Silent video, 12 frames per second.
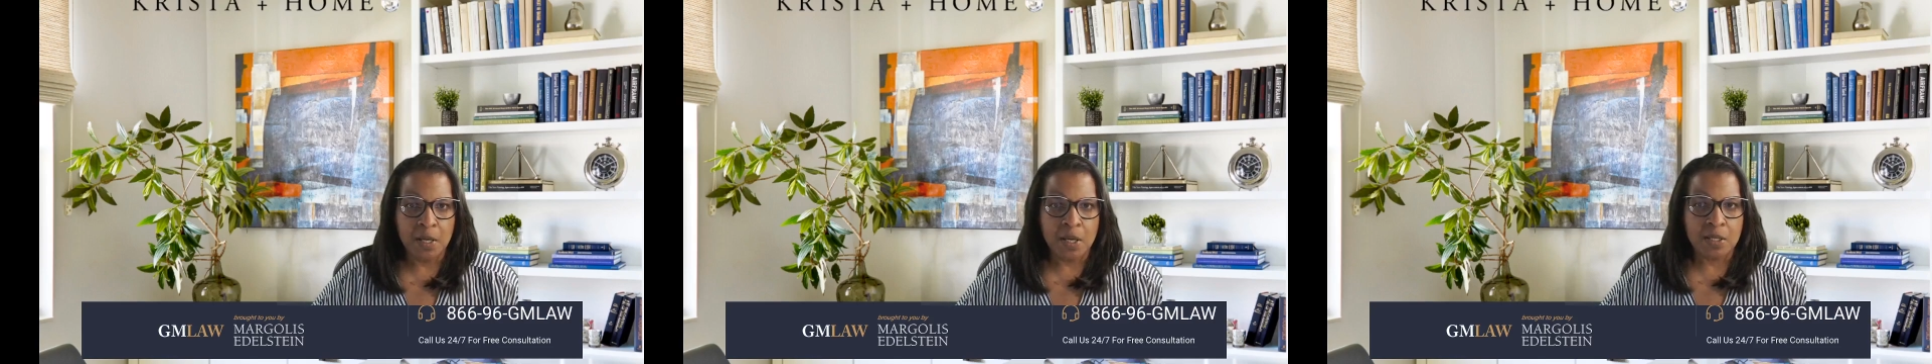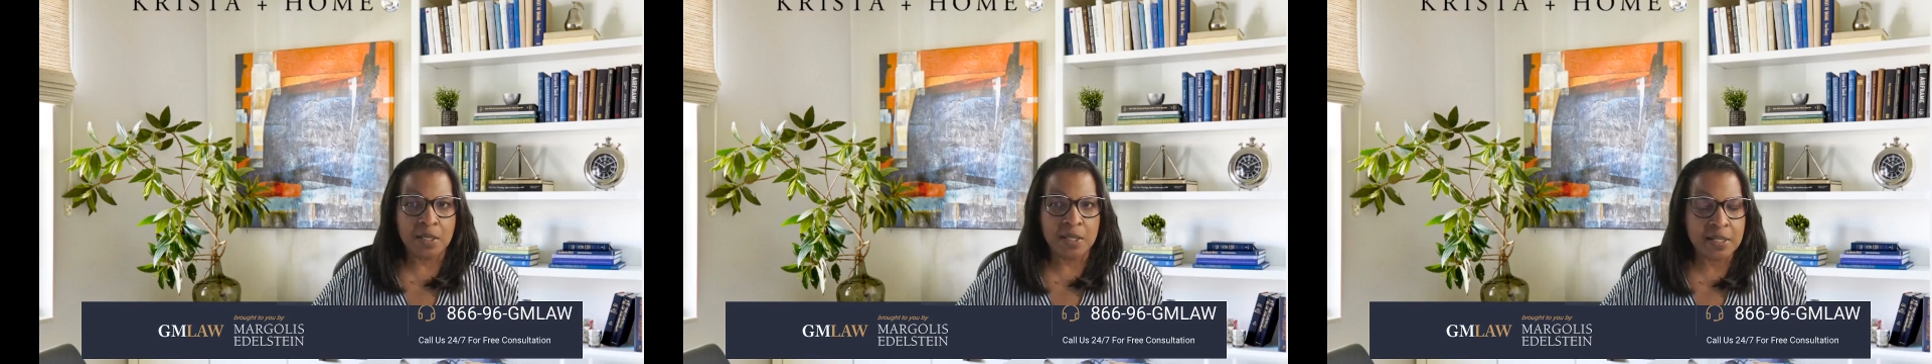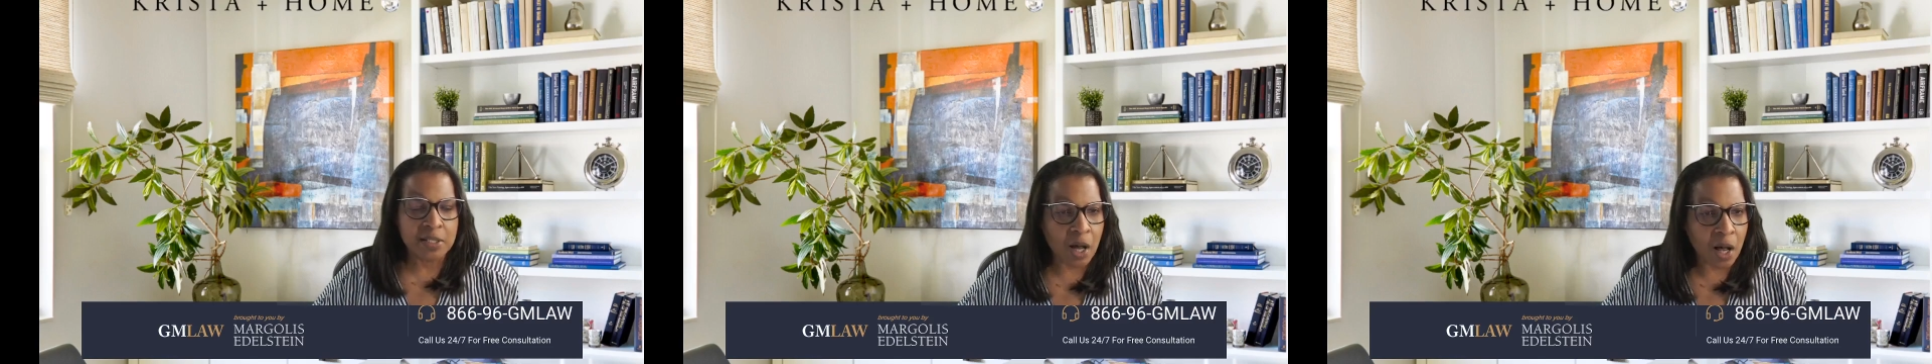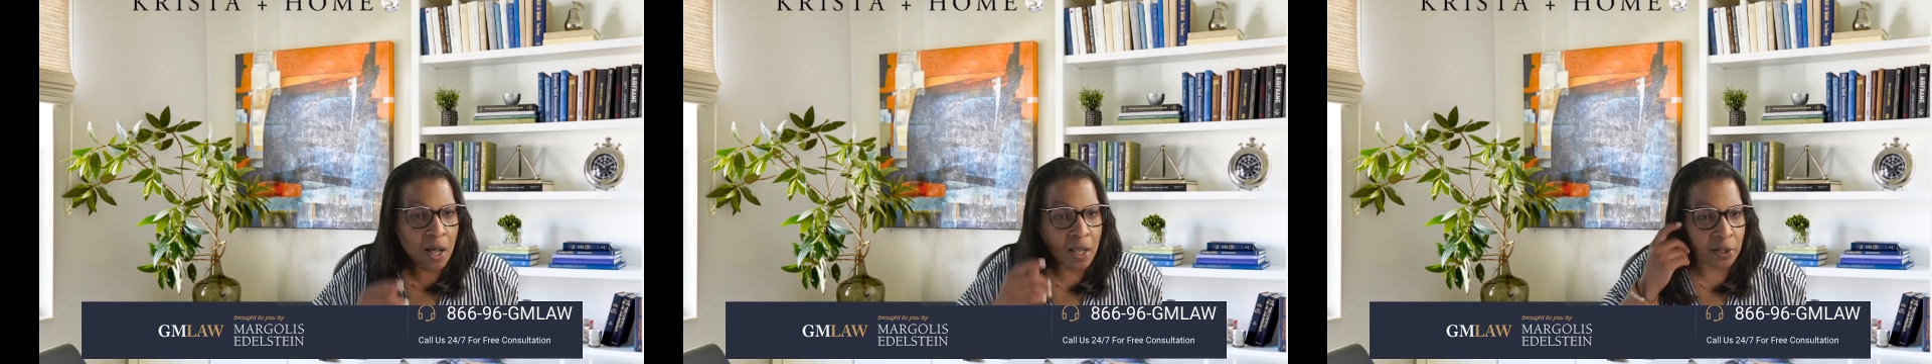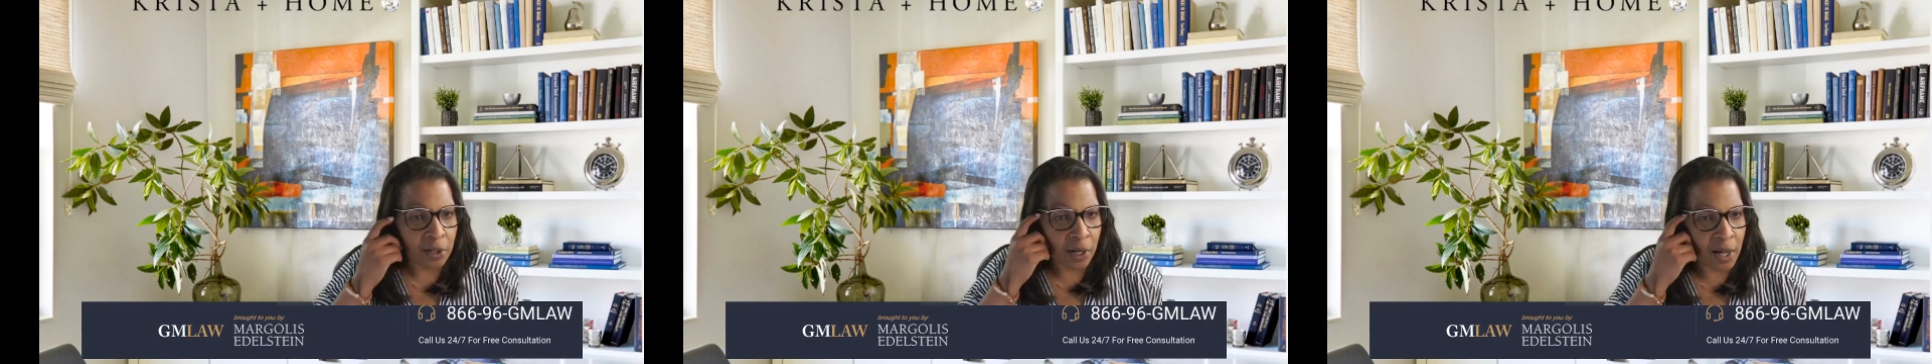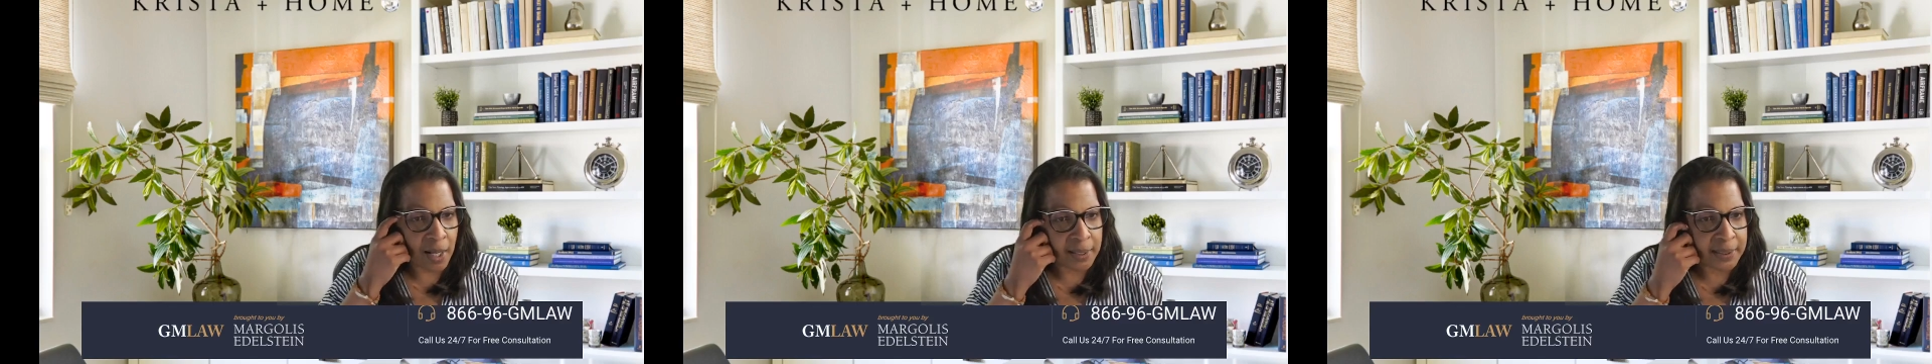So this caller
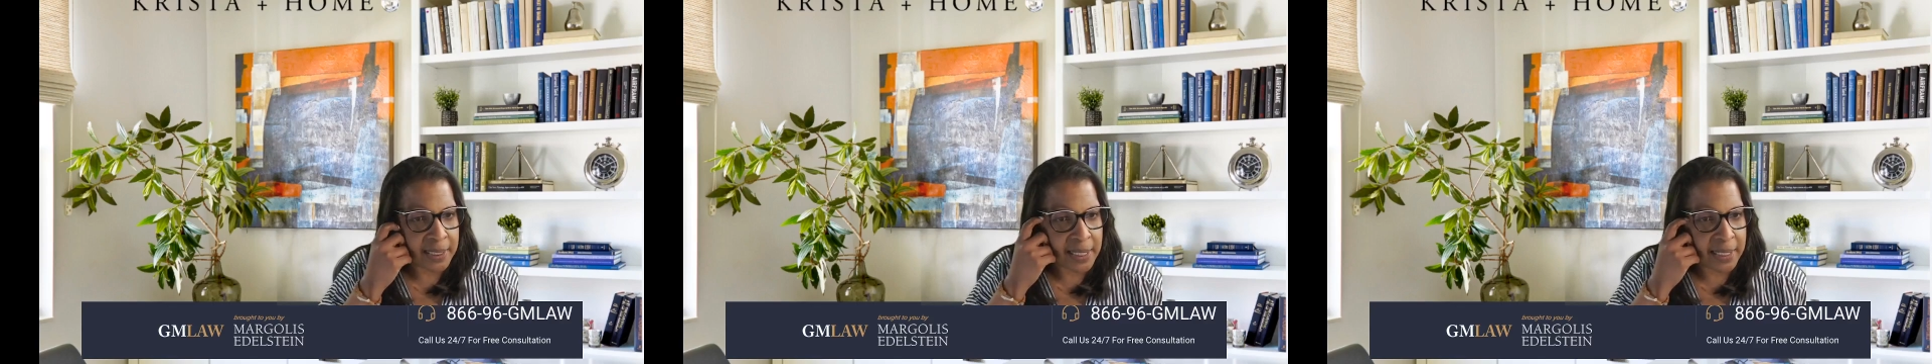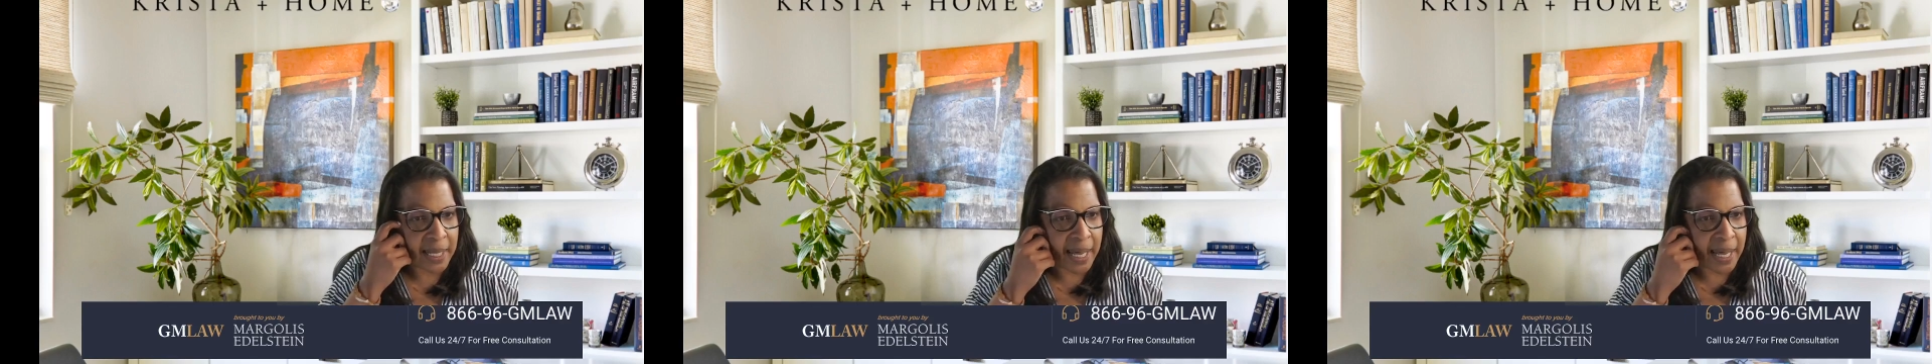called in